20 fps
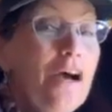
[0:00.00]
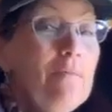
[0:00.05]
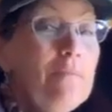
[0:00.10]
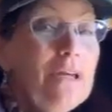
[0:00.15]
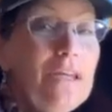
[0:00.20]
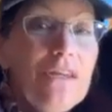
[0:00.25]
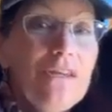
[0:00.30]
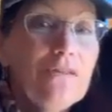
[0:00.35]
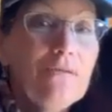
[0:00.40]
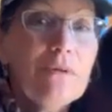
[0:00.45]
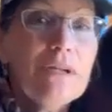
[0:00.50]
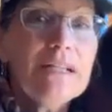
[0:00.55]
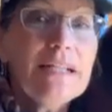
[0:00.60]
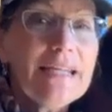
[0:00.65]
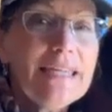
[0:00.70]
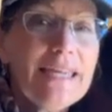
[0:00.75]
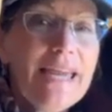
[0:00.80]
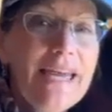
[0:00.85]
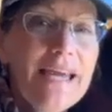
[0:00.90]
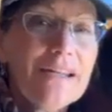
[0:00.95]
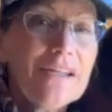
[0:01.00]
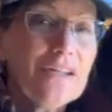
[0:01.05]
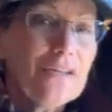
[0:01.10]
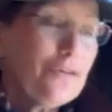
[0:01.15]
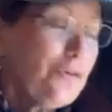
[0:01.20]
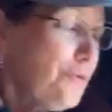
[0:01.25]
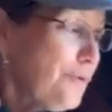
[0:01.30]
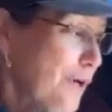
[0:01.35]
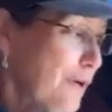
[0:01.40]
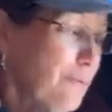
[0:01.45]
But you really can't
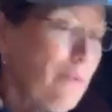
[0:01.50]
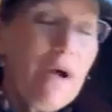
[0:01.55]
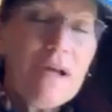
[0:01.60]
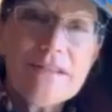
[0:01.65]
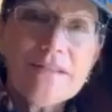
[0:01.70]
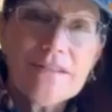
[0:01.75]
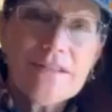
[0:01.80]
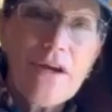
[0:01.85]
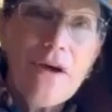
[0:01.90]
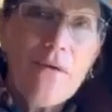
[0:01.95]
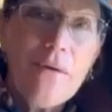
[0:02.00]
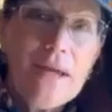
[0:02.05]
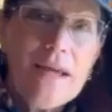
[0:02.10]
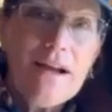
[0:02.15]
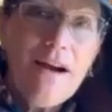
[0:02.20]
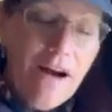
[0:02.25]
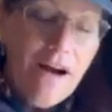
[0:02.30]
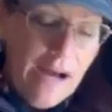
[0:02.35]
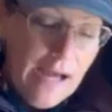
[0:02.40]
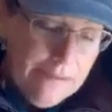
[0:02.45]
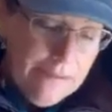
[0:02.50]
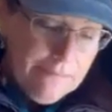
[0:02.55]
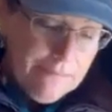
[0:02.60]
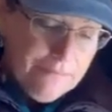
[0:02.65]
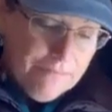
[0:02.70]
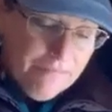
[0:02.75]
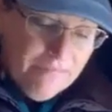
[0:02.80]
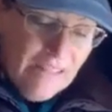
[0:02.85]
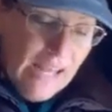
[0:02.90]
ignore what's going on.